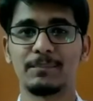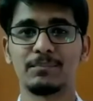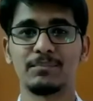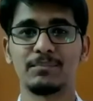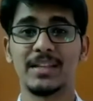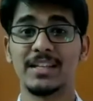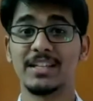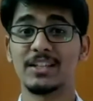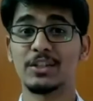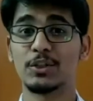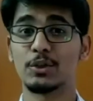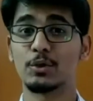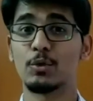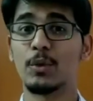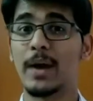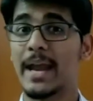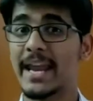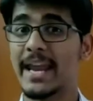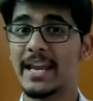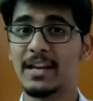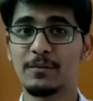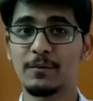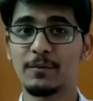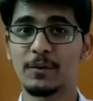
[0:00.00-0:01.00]
There is no
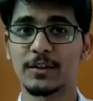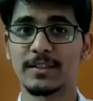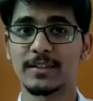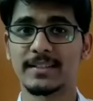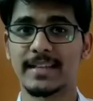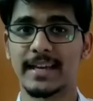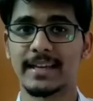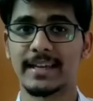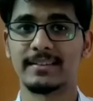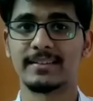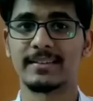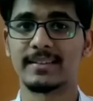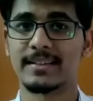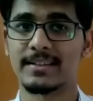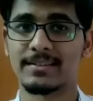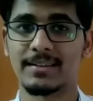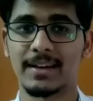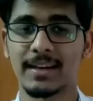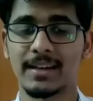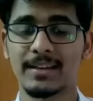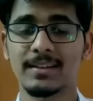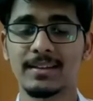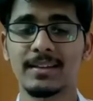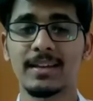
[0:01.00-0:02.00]
end for science,
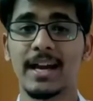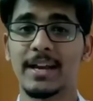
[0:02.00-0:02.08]
right?